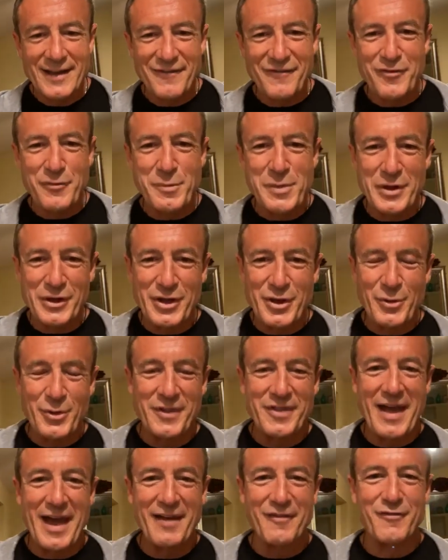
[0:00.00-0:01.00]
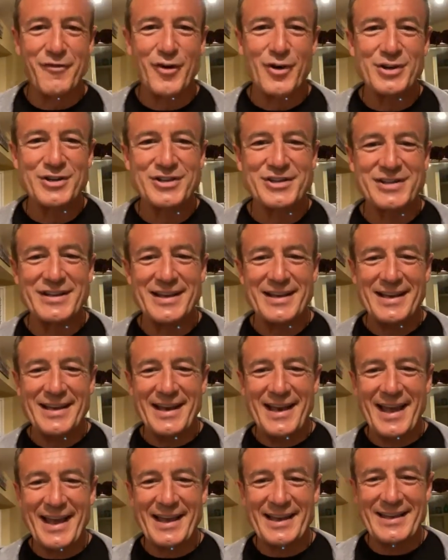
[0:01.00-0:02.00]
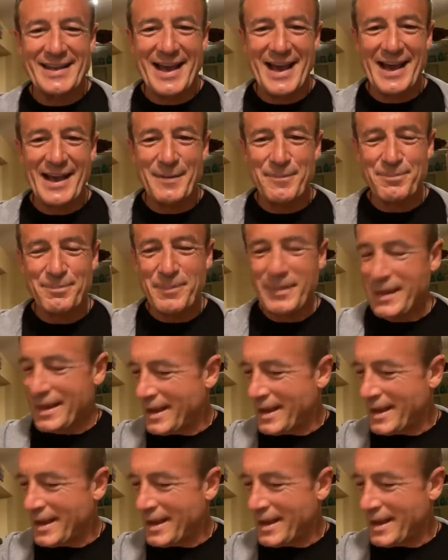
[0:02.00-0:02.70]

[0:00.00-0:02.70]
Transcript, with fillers: familiar with that verse, and um,